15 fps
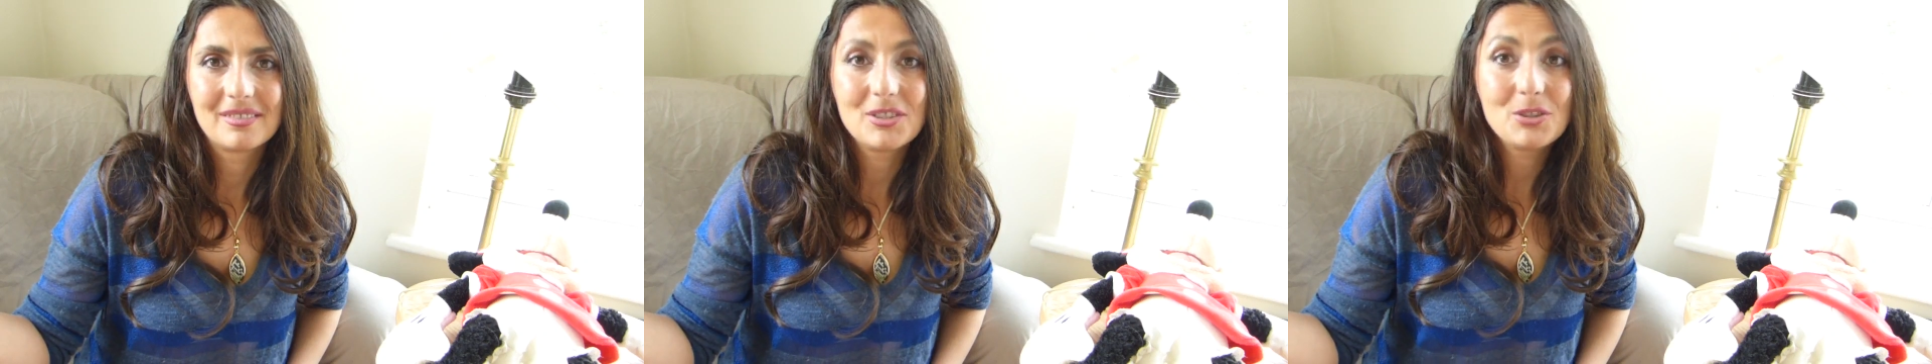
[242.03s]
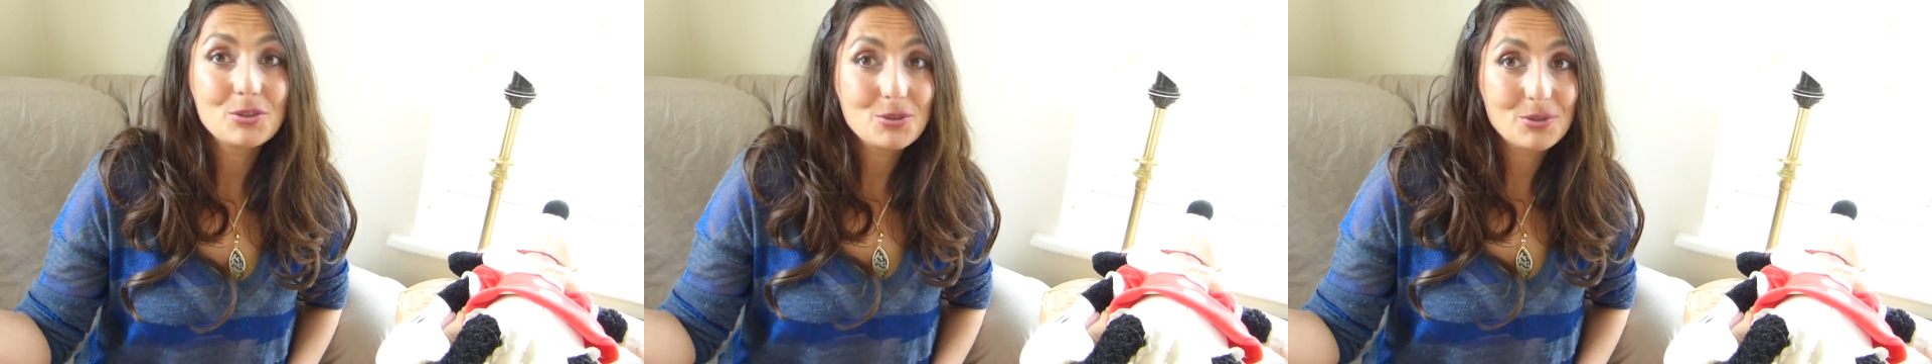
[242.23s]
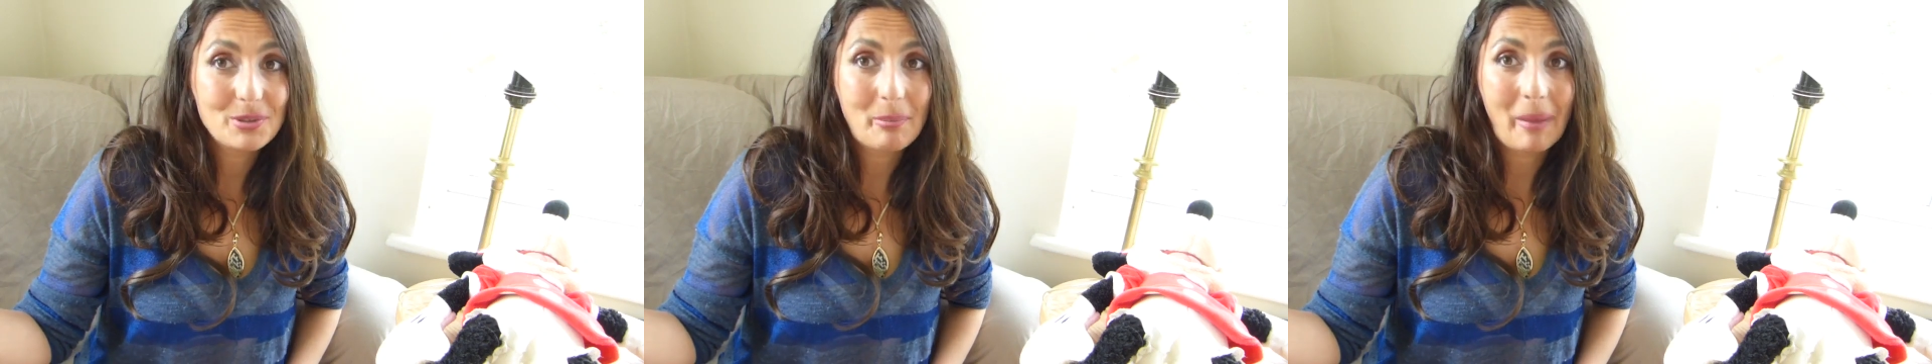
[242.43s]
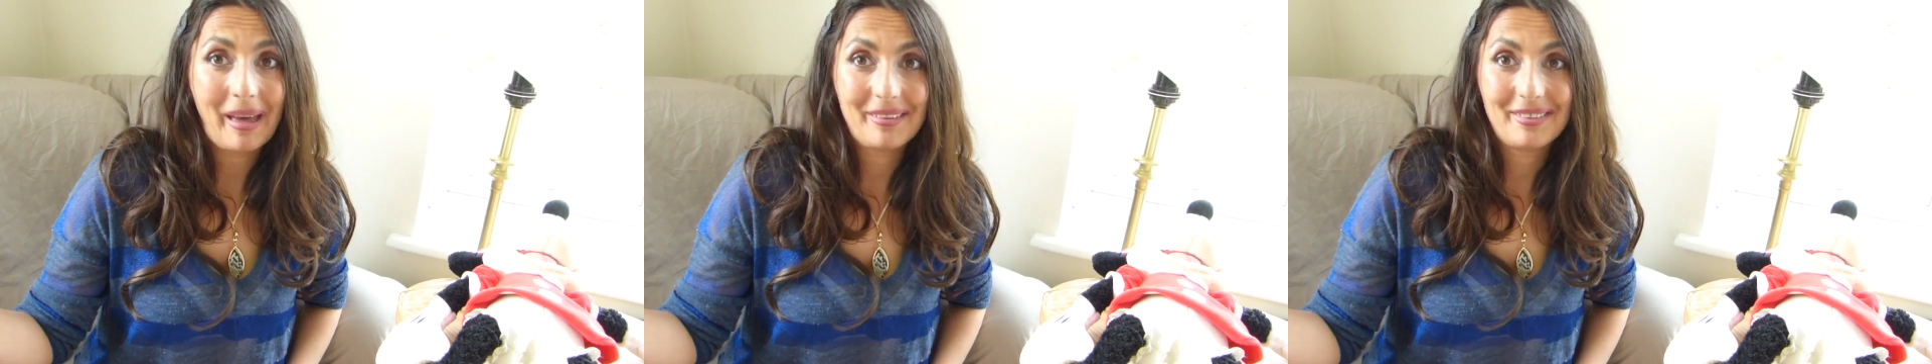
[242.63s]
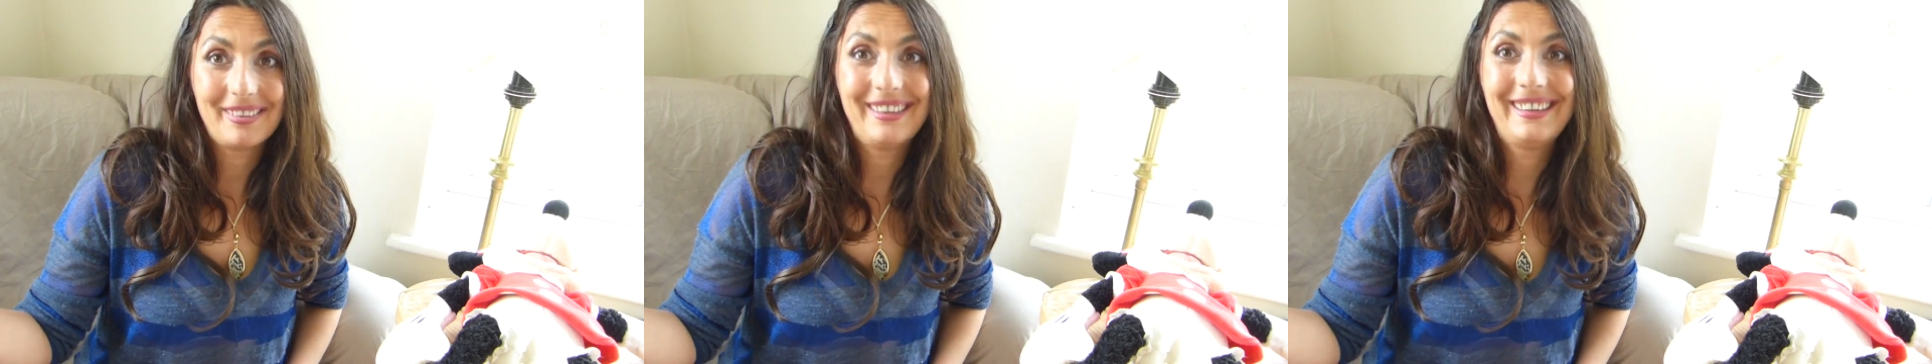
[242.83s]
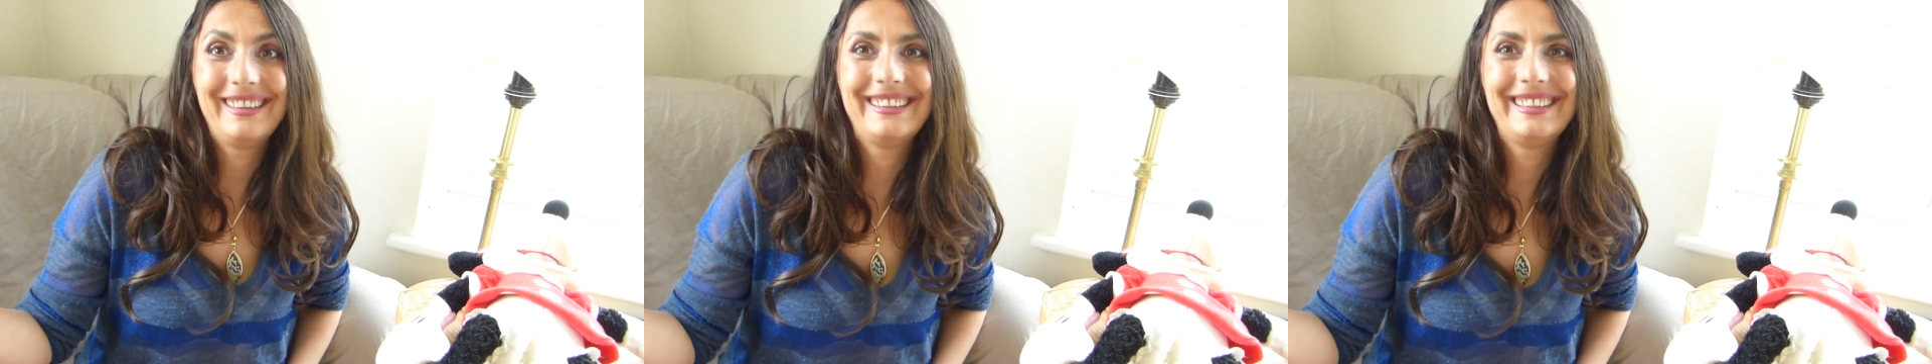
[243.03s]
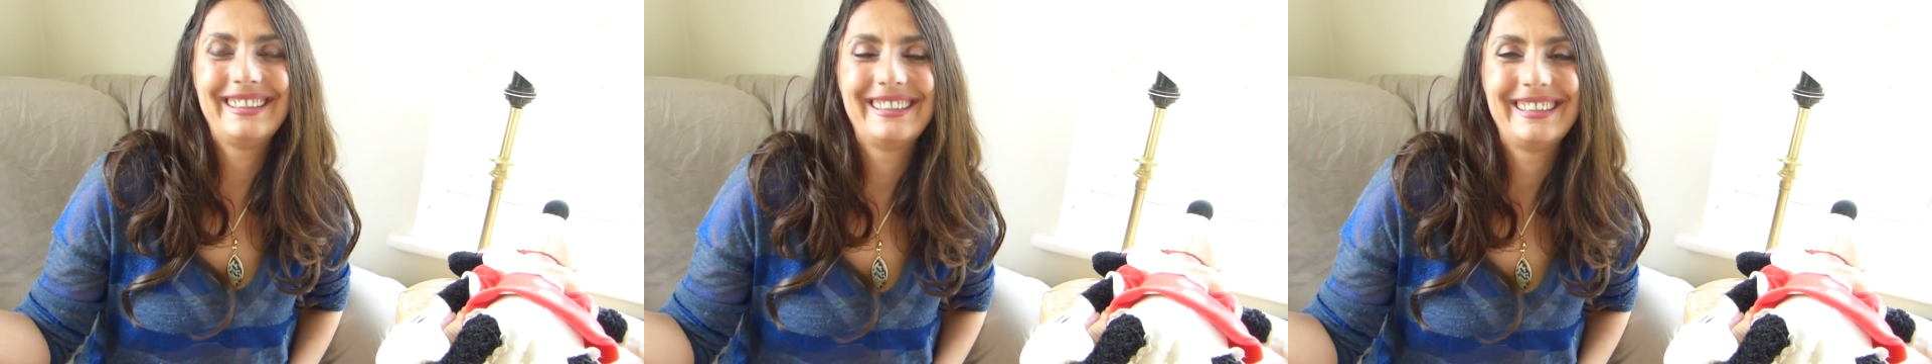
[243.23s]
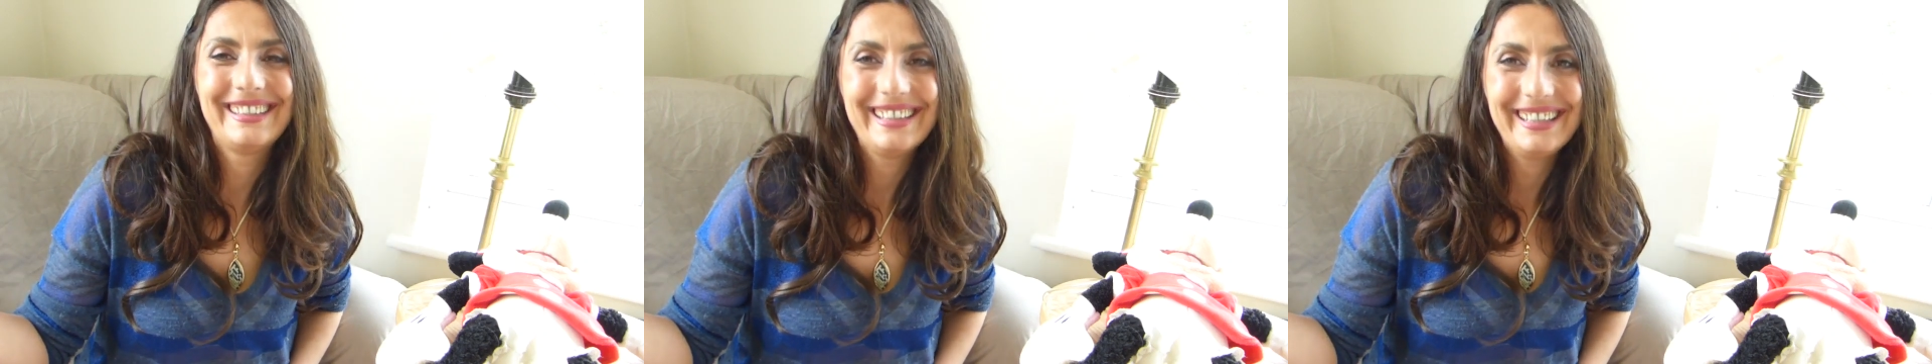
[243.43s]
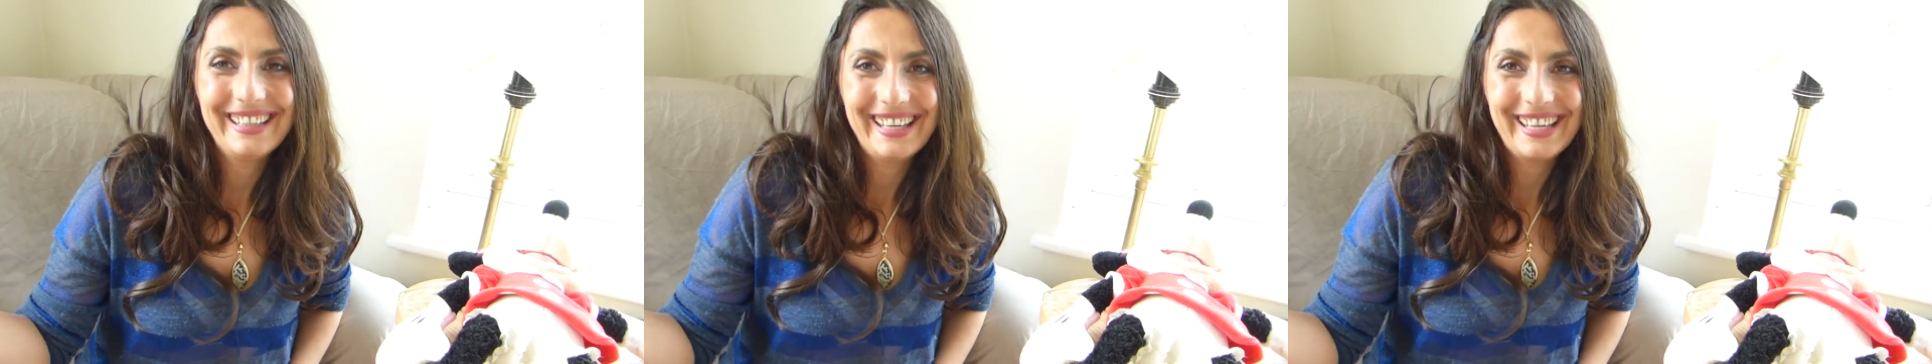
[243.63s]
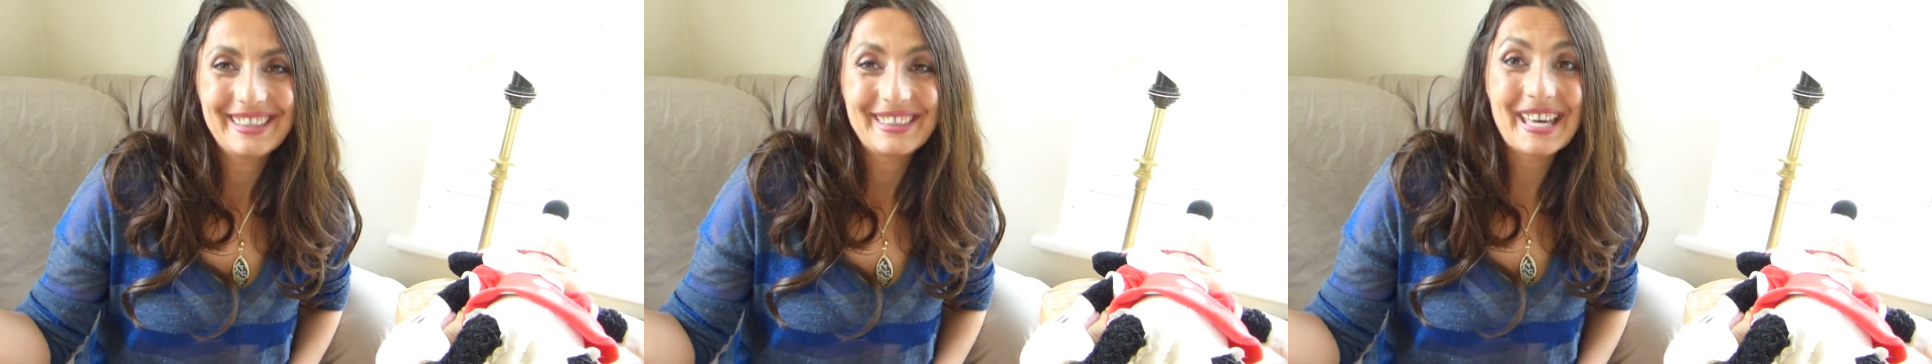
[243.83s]
You do the math.
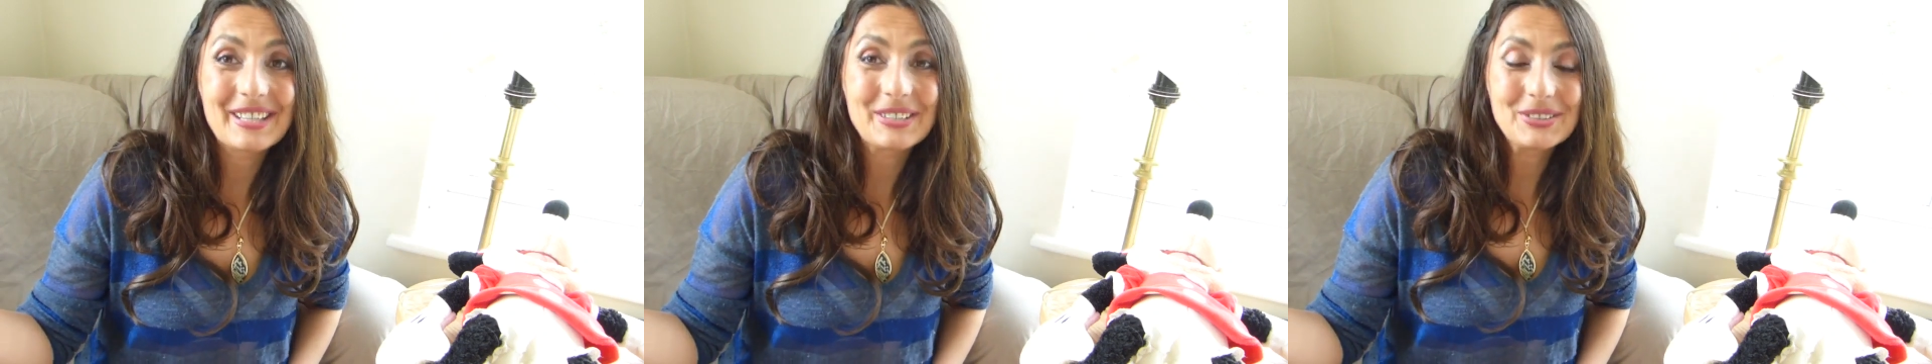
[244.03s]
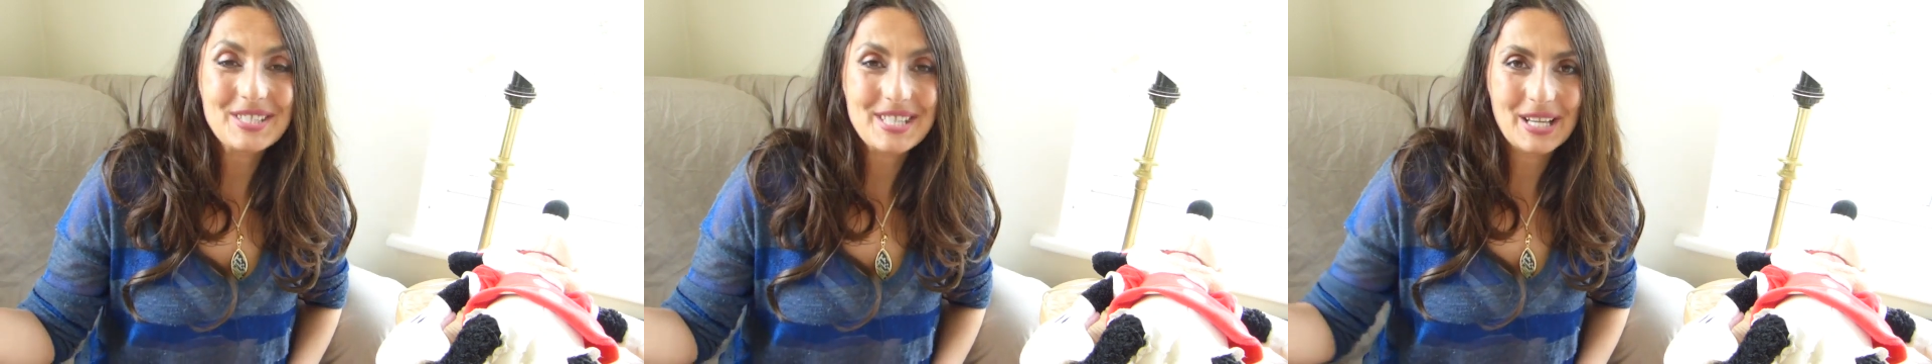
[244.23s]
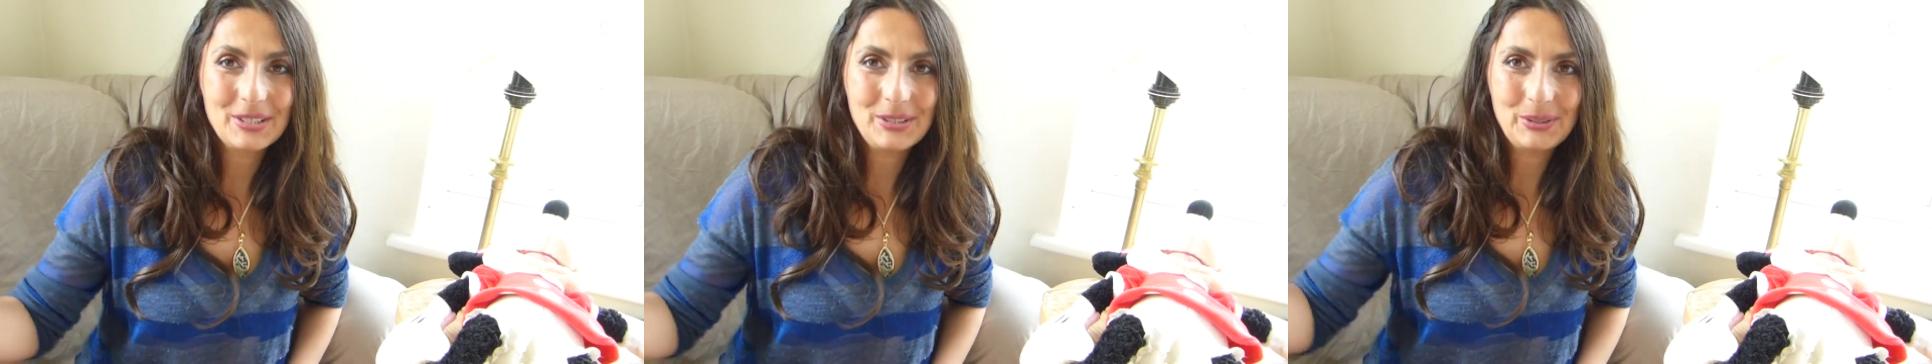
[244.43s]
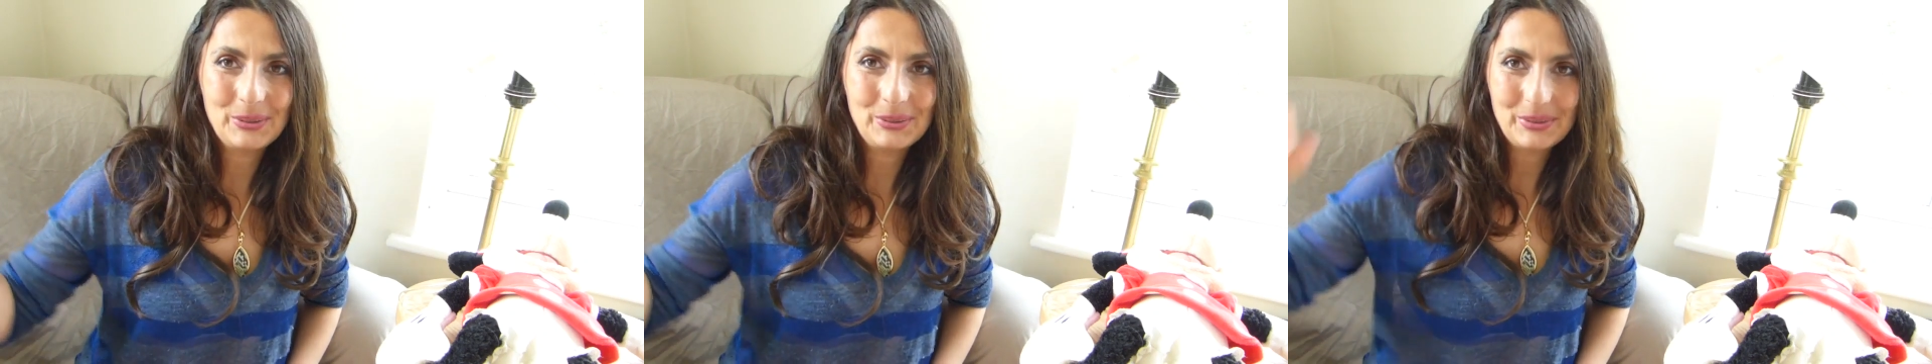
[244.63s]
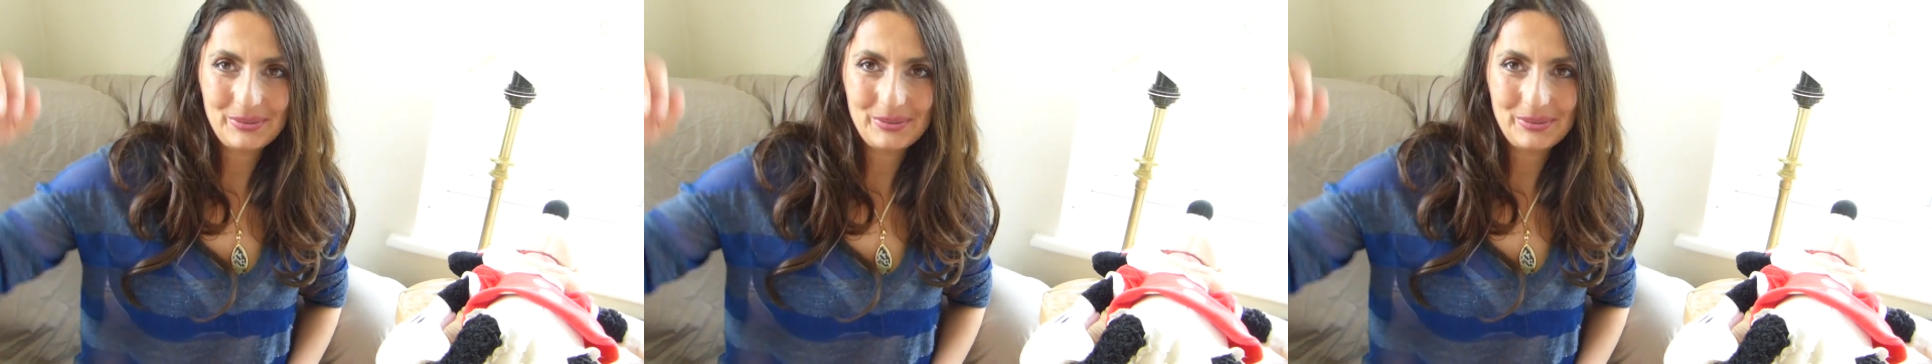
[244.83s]
That'll tell you,